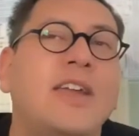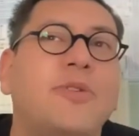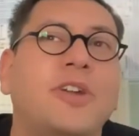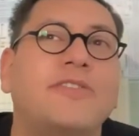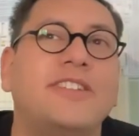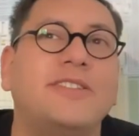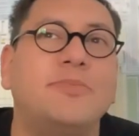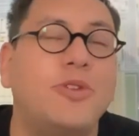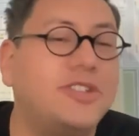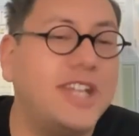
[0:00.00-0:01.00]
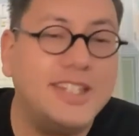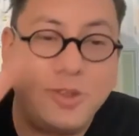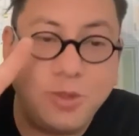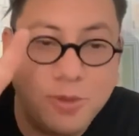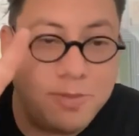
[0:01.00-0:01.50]
work with more
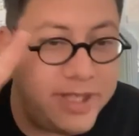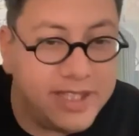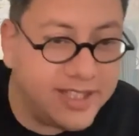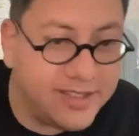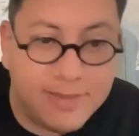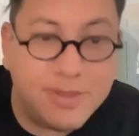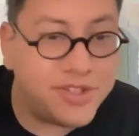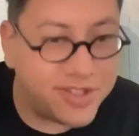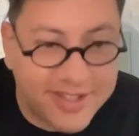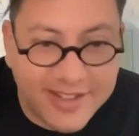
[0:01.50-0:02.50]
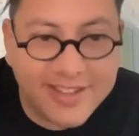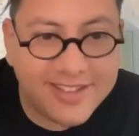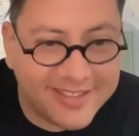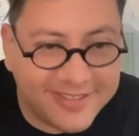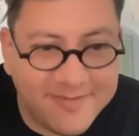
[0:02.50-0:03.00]
than 2 billion images
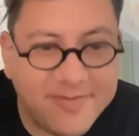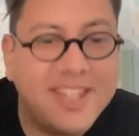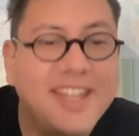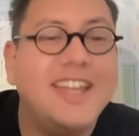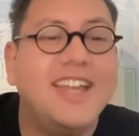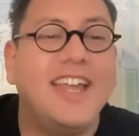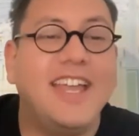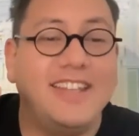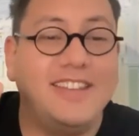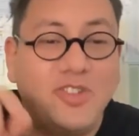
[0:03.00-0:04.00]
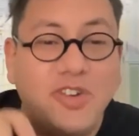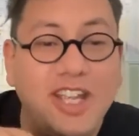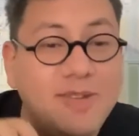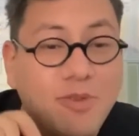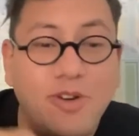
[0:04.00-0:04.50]
and
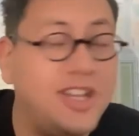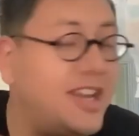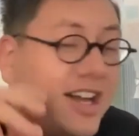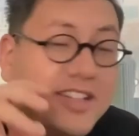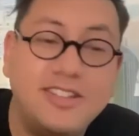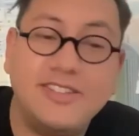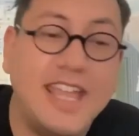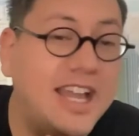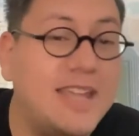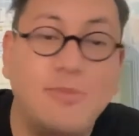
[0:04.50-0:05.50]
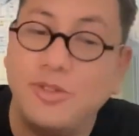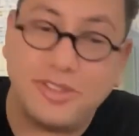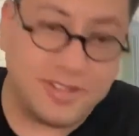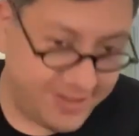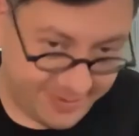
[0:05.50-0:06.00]
train more than 100 AI
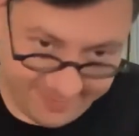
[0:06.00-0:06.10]
models.